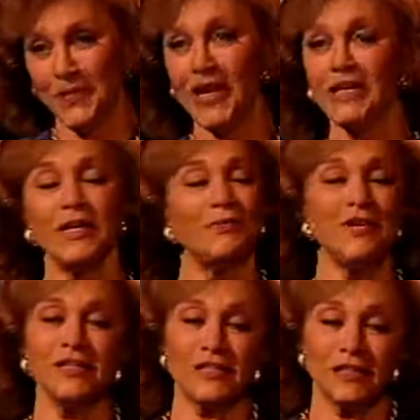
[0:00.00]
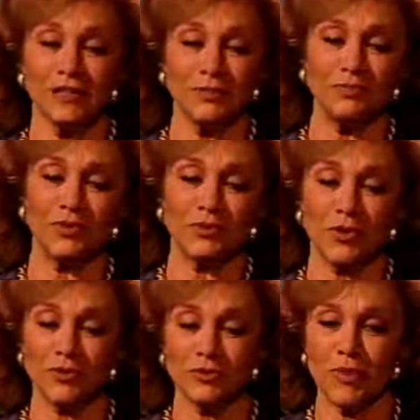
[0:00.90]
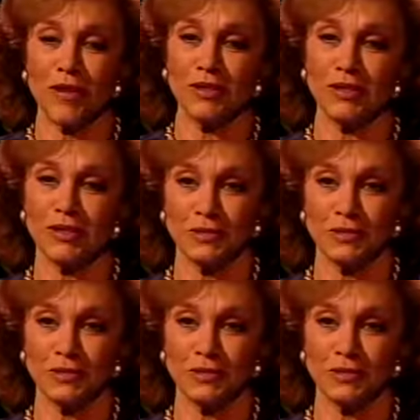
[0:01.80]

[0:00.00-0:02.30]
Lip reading: And he immediately proposed marriage.